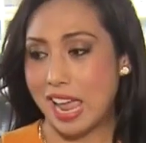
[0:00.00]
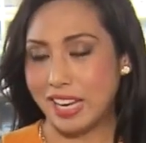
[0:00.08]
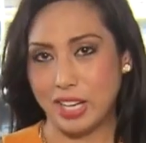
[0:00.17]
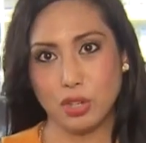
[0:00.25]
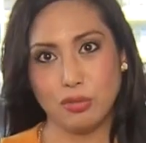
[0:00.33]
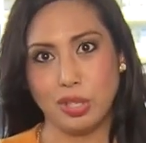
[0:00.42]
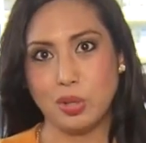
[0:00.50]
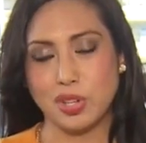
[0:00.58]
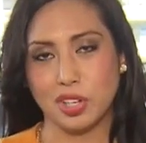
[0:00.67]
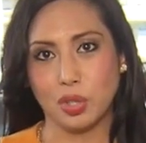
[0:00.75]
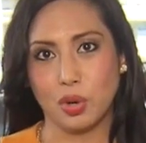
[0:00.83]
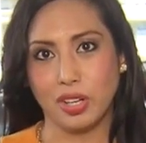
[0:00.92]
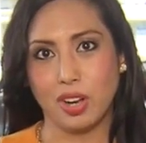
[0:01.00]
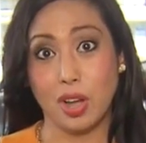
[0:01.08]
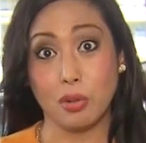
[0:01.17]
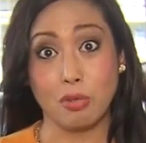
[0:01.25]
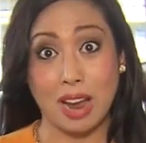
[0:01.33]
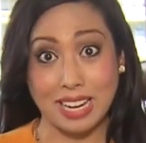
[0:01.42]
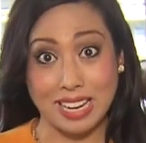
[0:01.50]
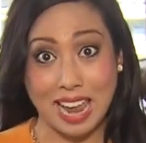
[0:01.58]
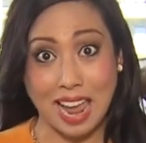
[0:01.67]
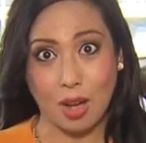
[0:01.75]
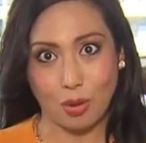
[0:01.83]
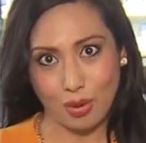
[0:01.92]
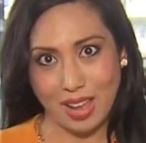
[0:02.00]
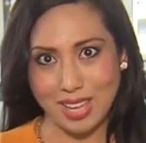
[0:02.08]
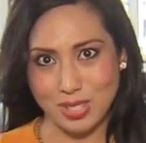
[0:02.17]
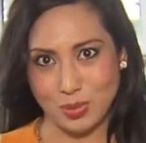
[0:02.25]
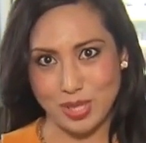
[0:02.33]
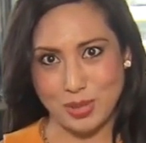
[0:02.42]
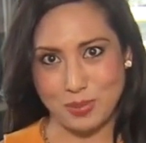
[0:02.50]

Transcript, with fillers: and interviews are going on right now as we